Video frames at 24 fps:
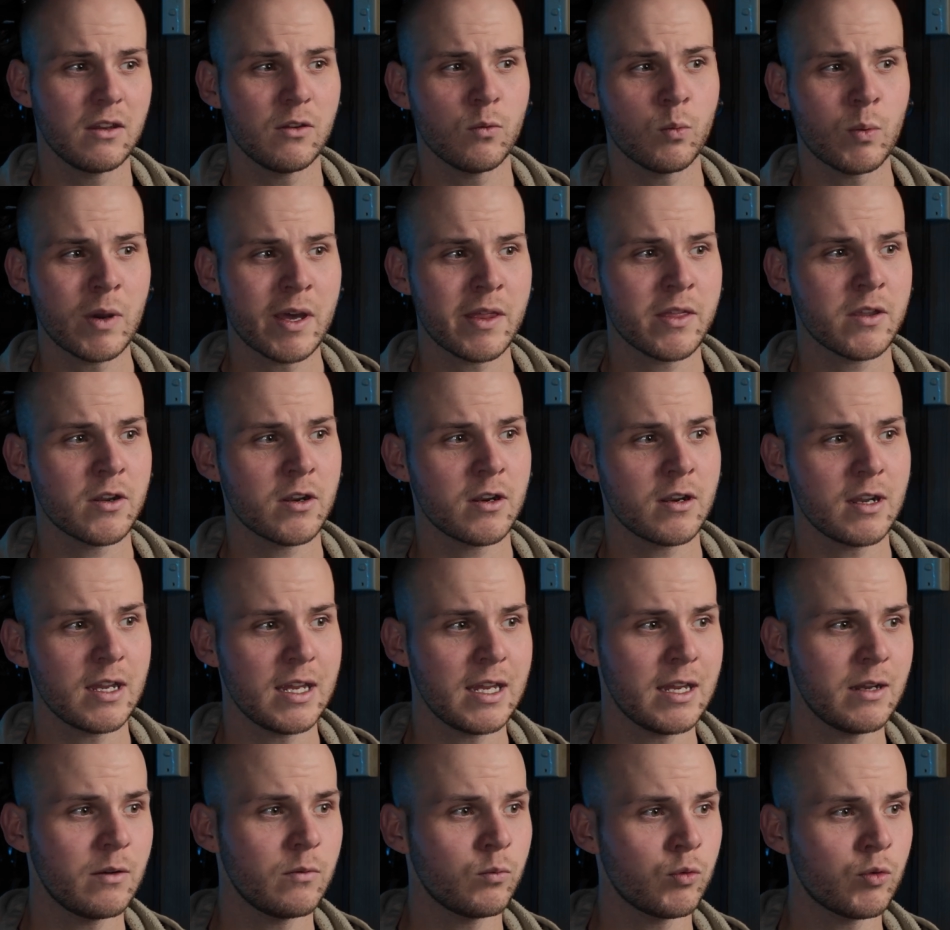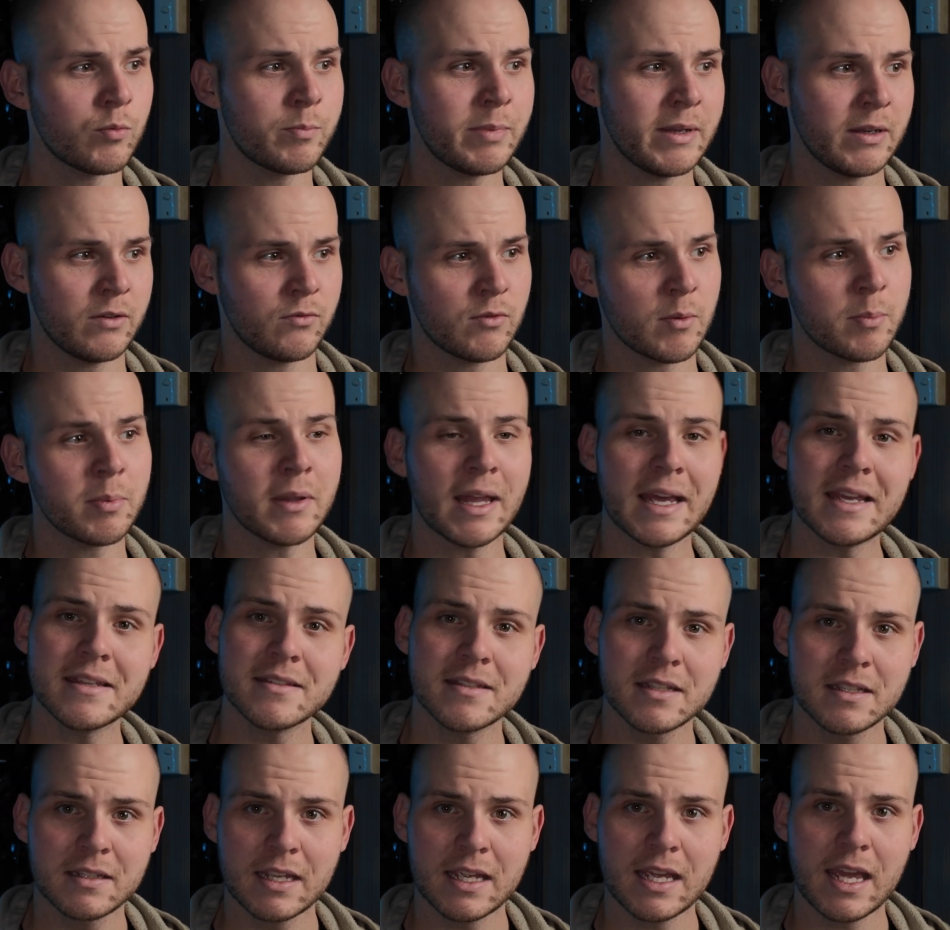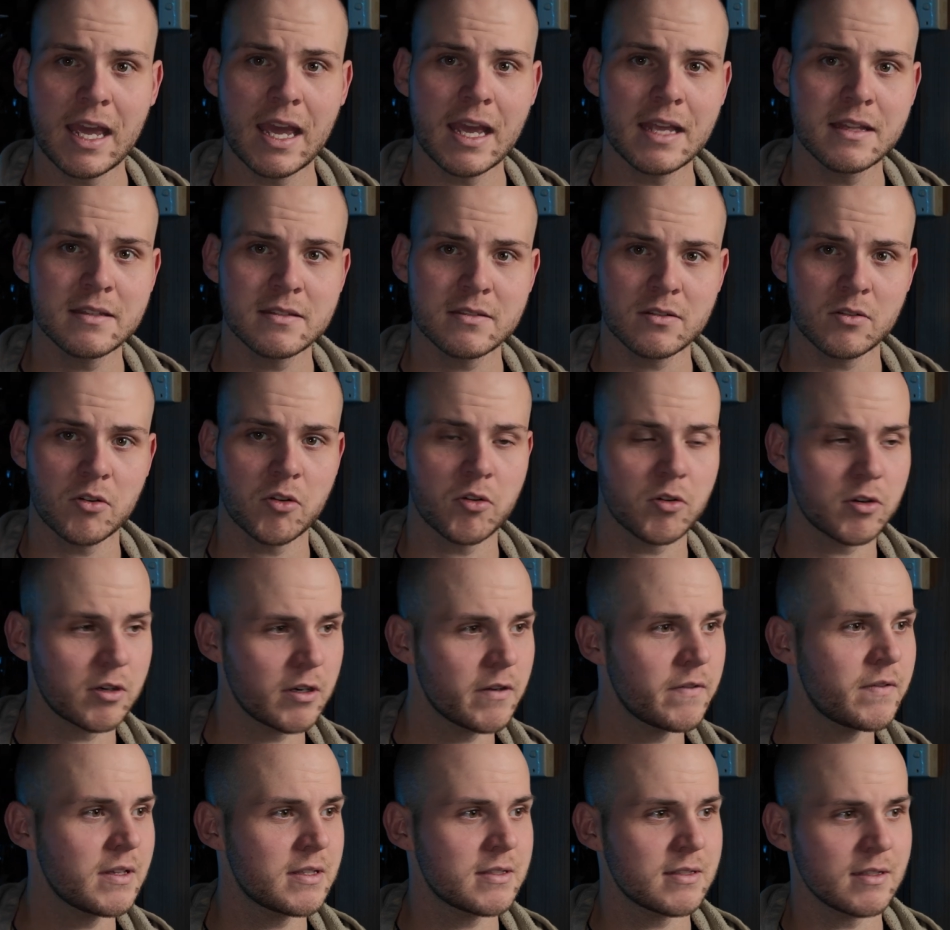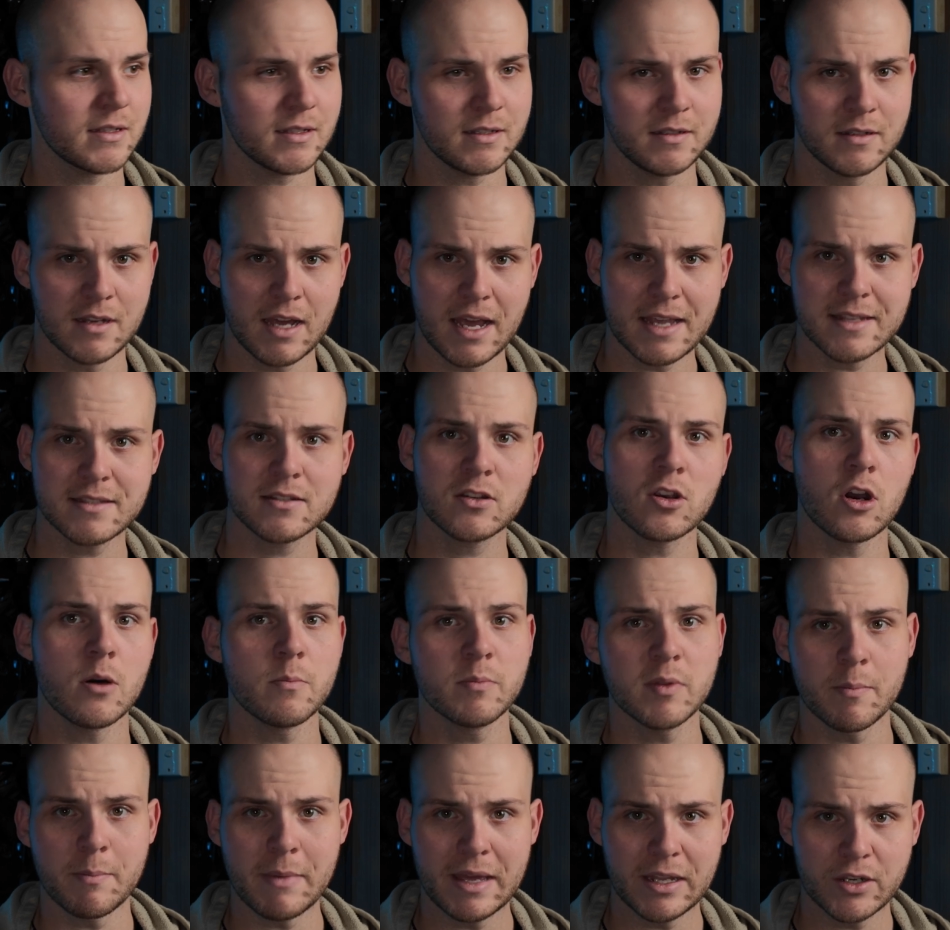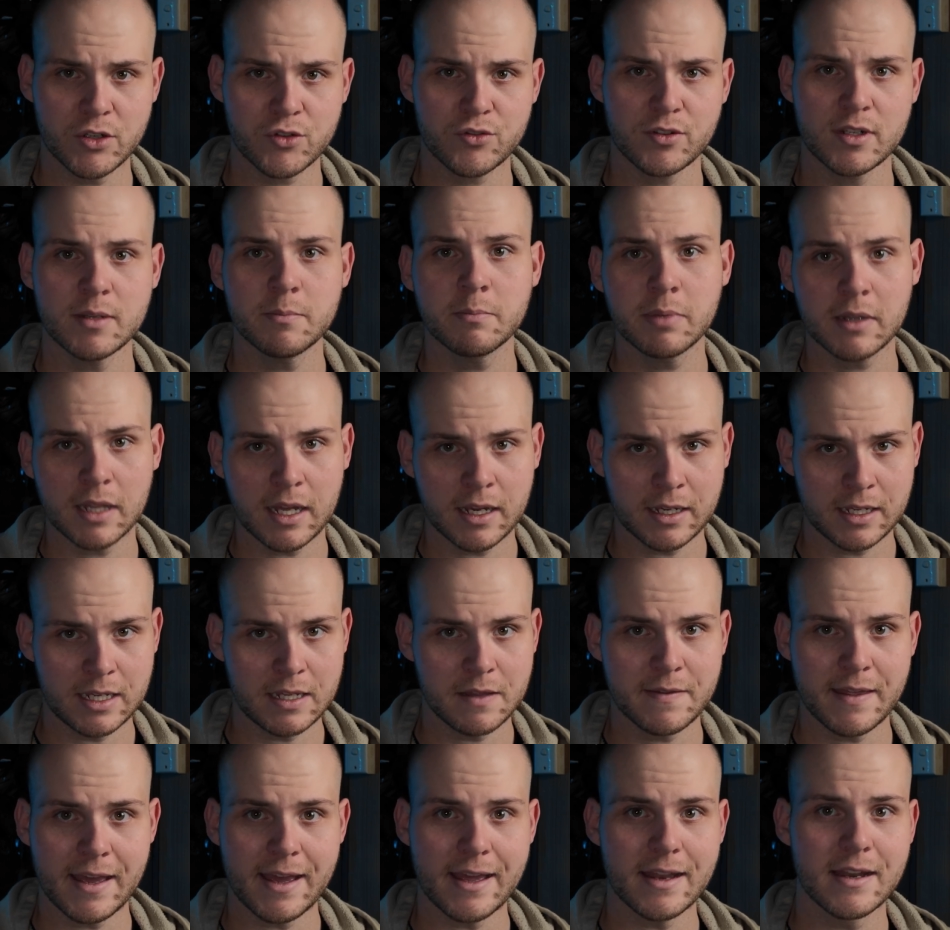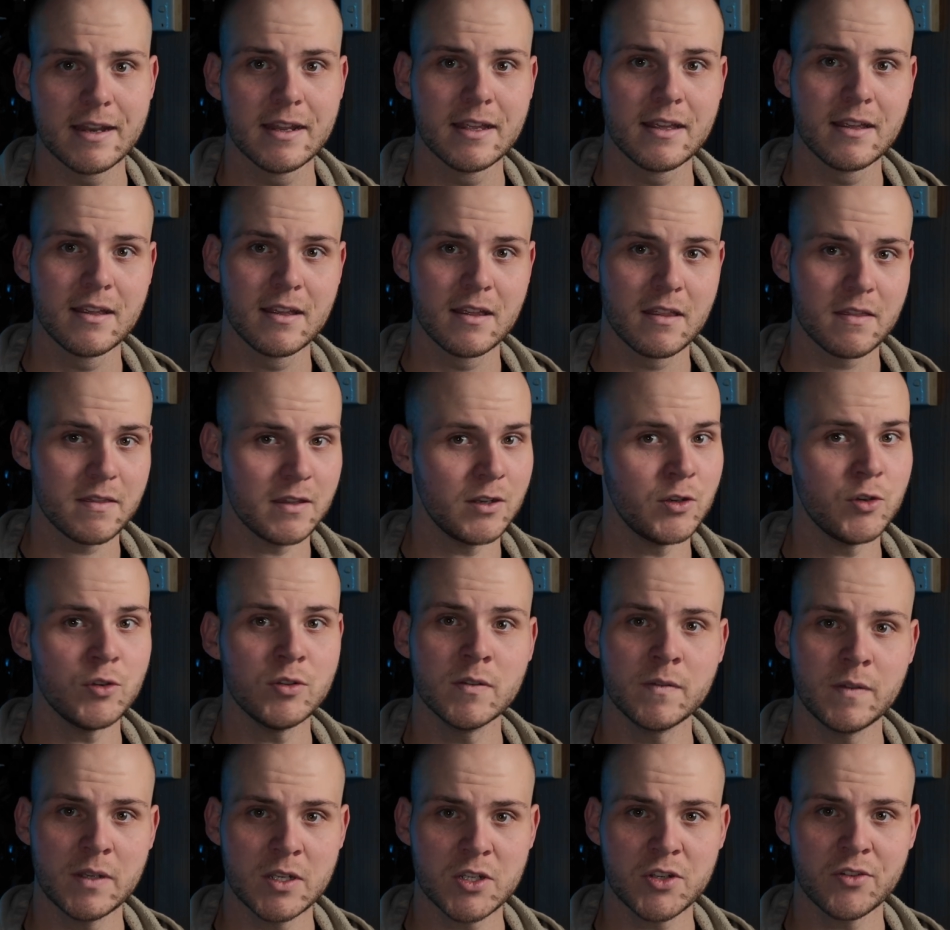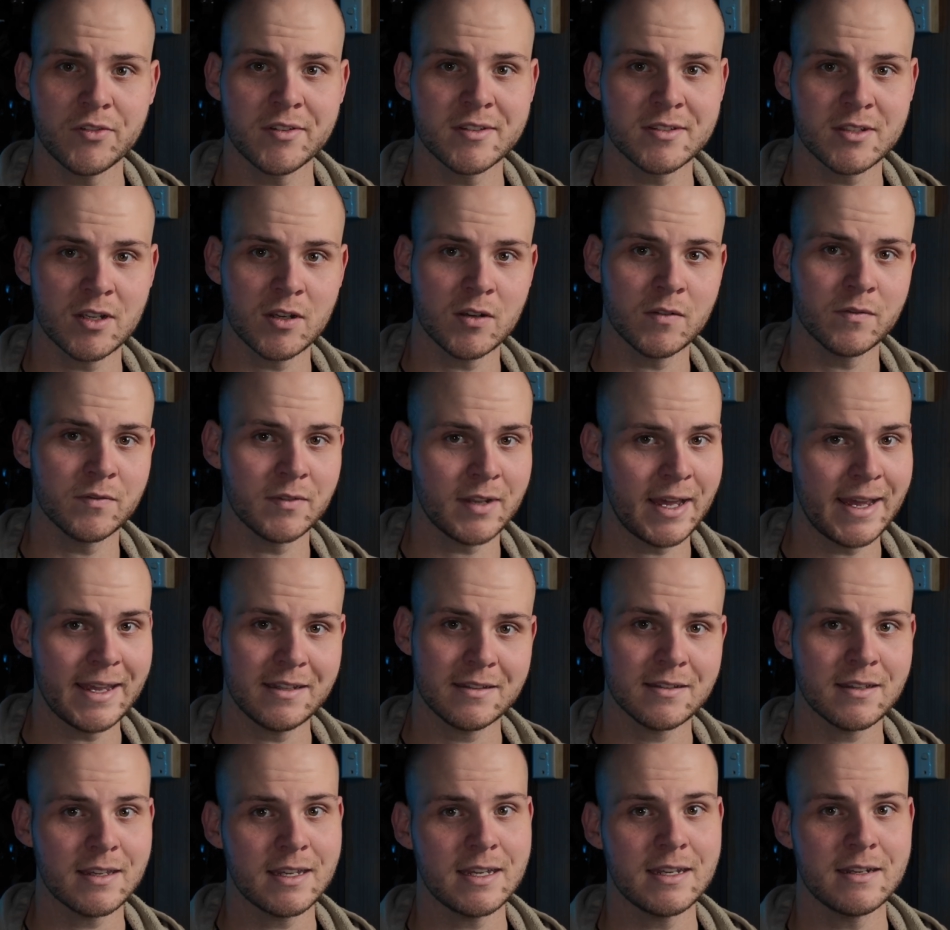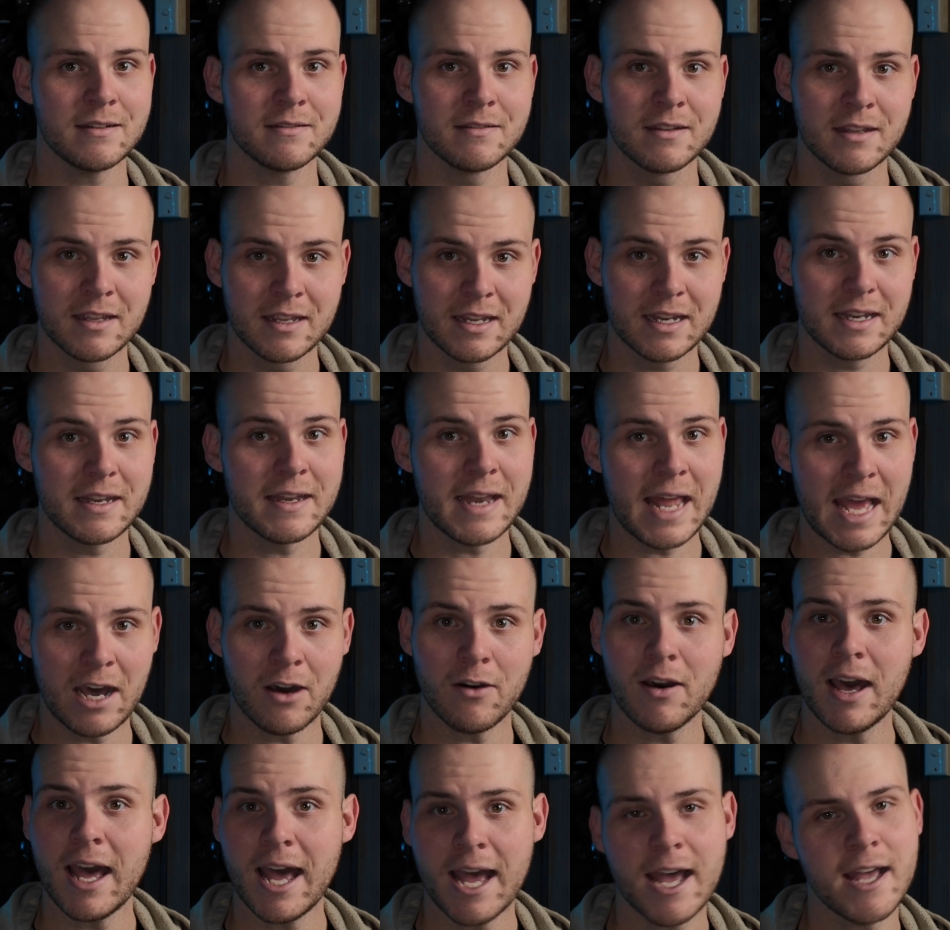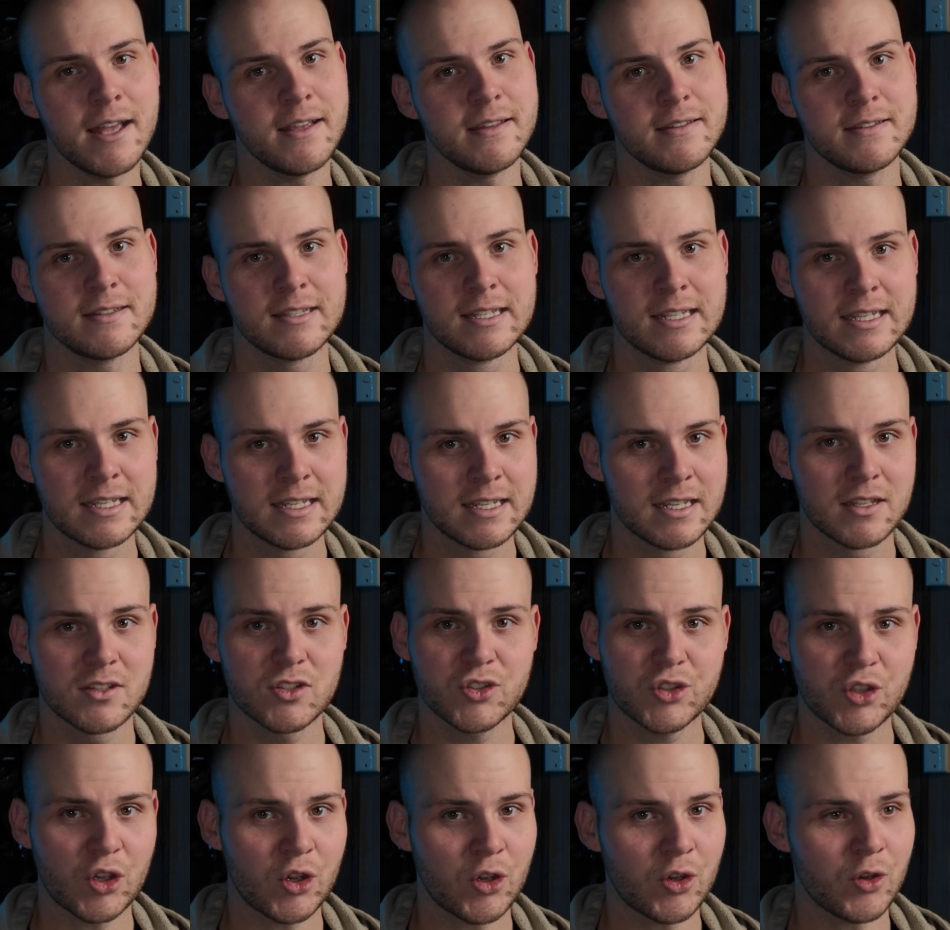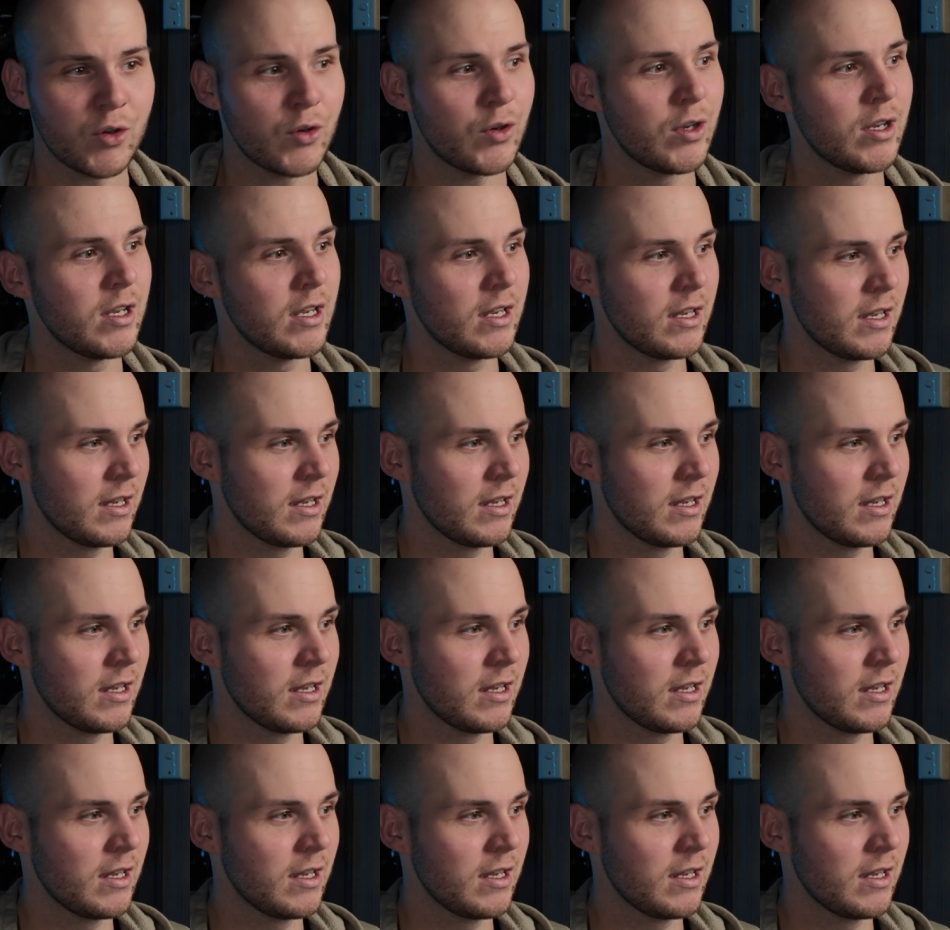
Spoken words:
whether it will be replacing Dehancer or if it's a nice complementary plugin that the new DaVinci Resolve 19 now has. So